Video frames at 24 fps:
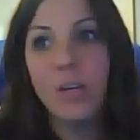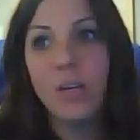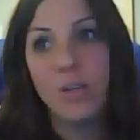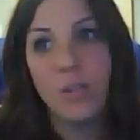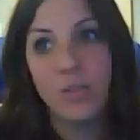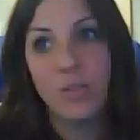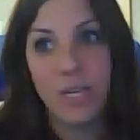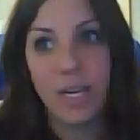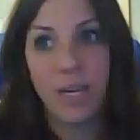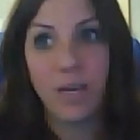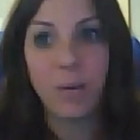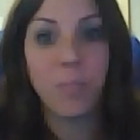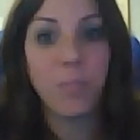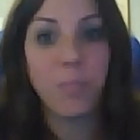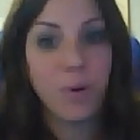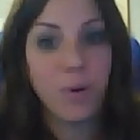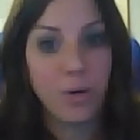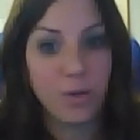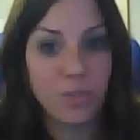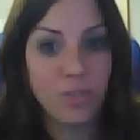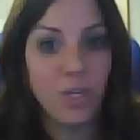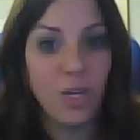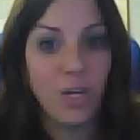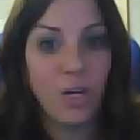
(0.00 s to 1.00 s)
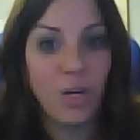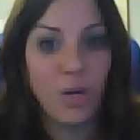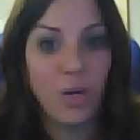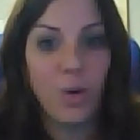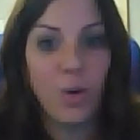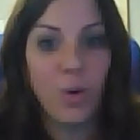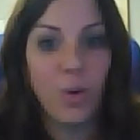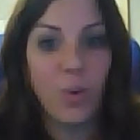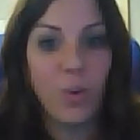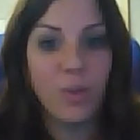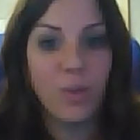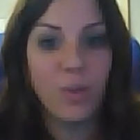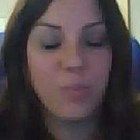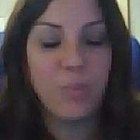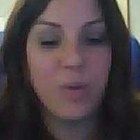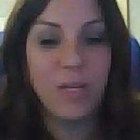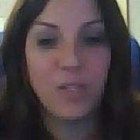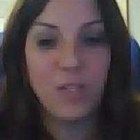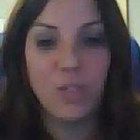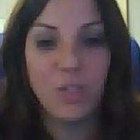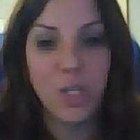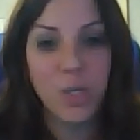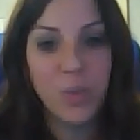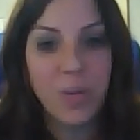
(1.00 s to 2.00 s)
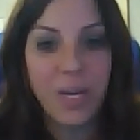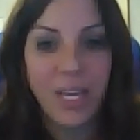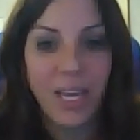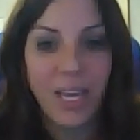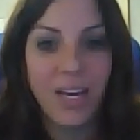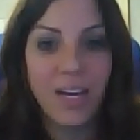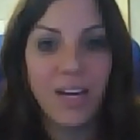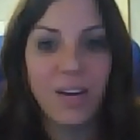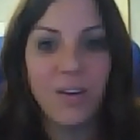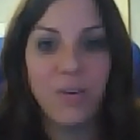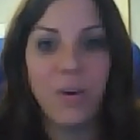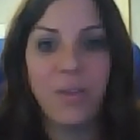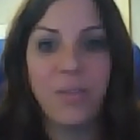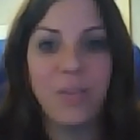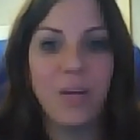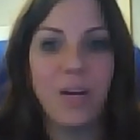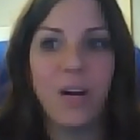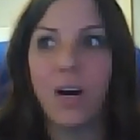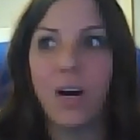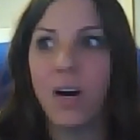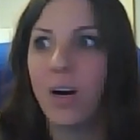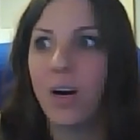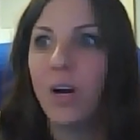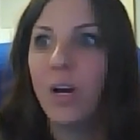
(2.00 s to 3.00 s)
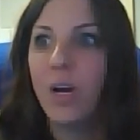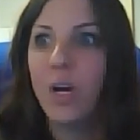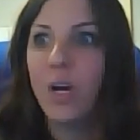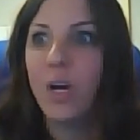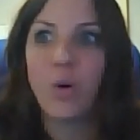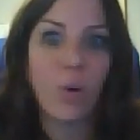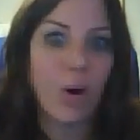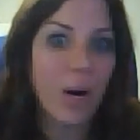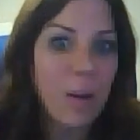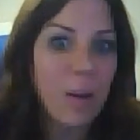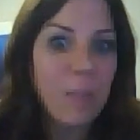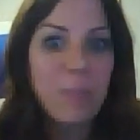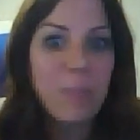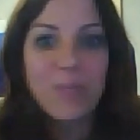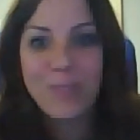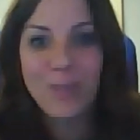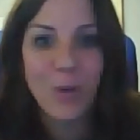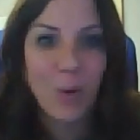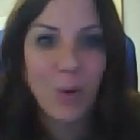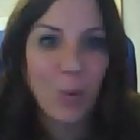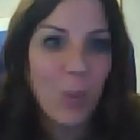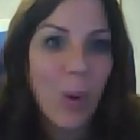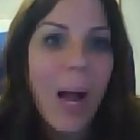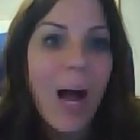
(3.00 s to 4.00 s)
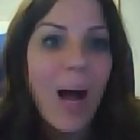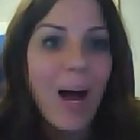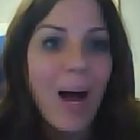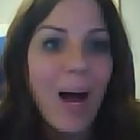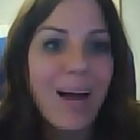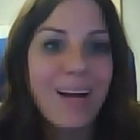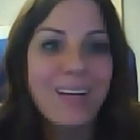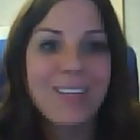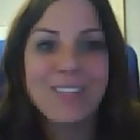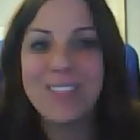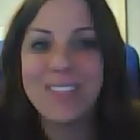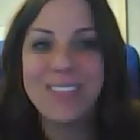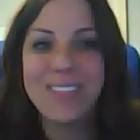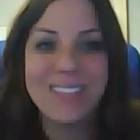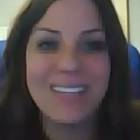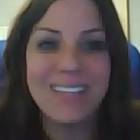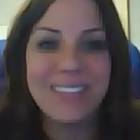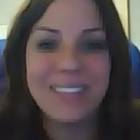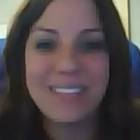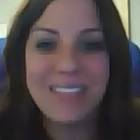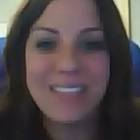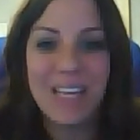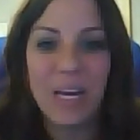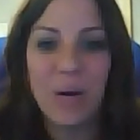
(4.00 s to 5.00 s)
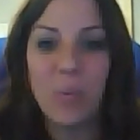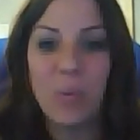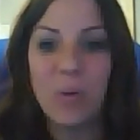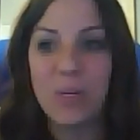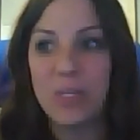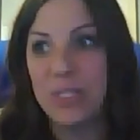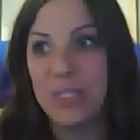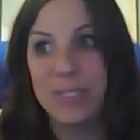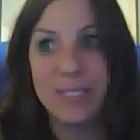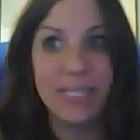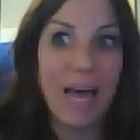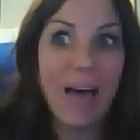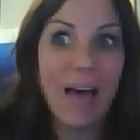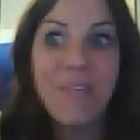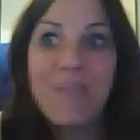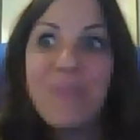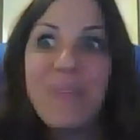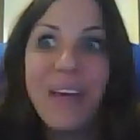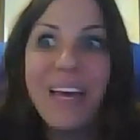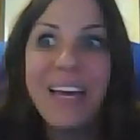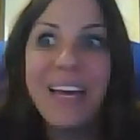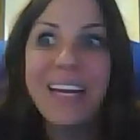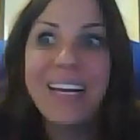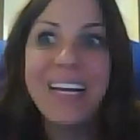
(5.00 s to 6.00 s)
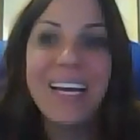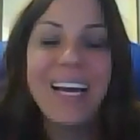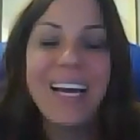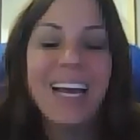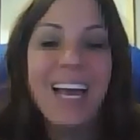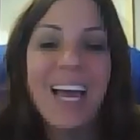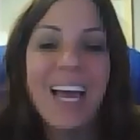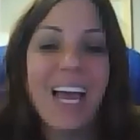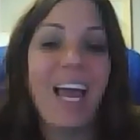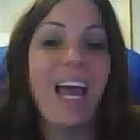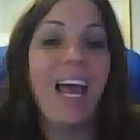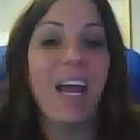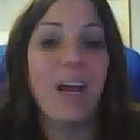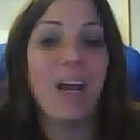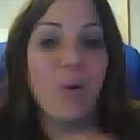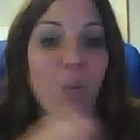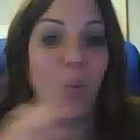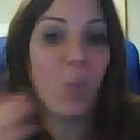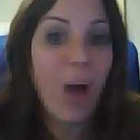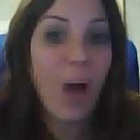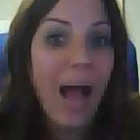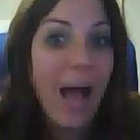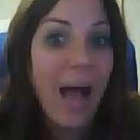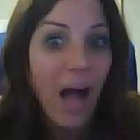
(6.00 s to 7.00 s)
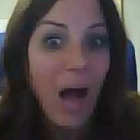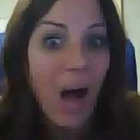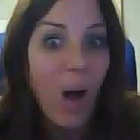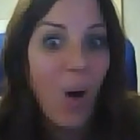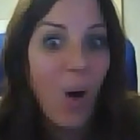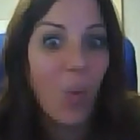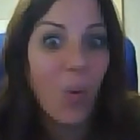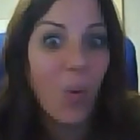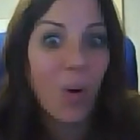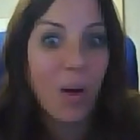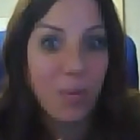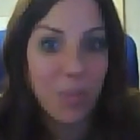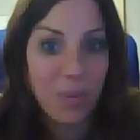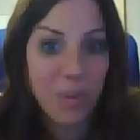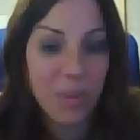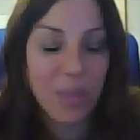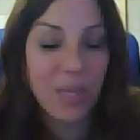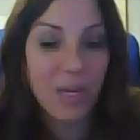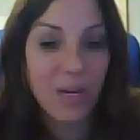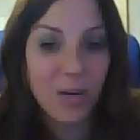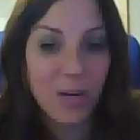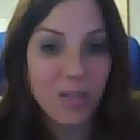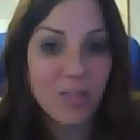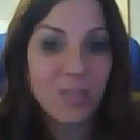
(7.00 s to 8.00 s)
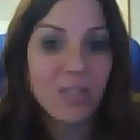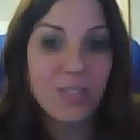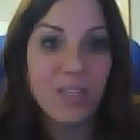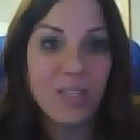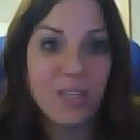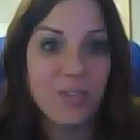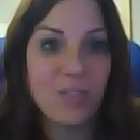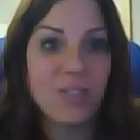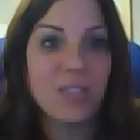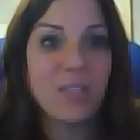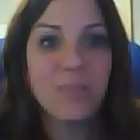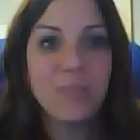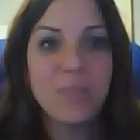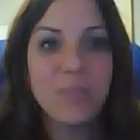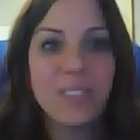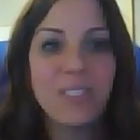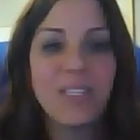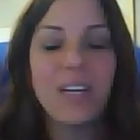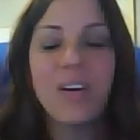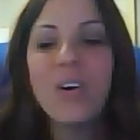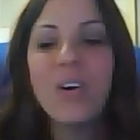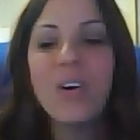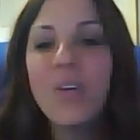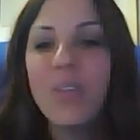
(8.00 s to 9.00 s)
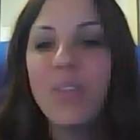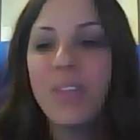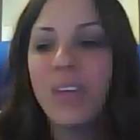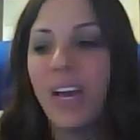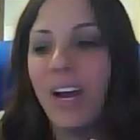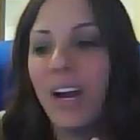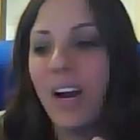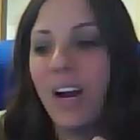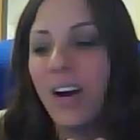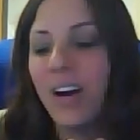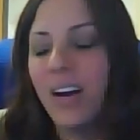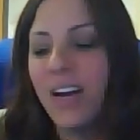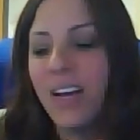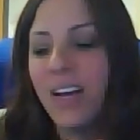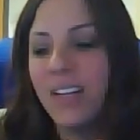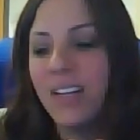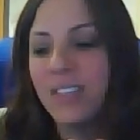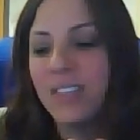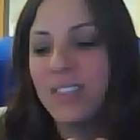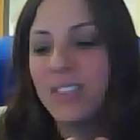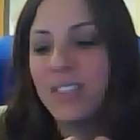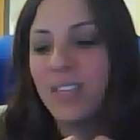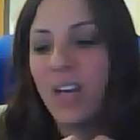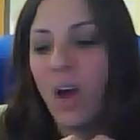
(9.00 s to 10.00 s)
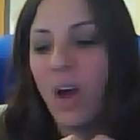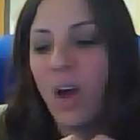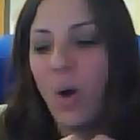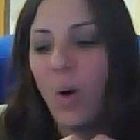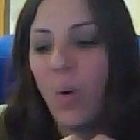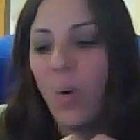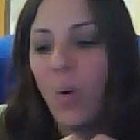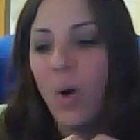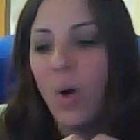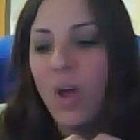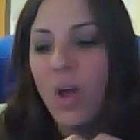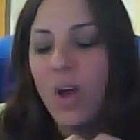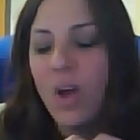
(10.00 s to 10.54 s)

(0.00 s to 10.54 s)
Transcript: take a person who has been doing it in their grandpa's garage since they were 7, and wow, I mean, there's some skill there. And so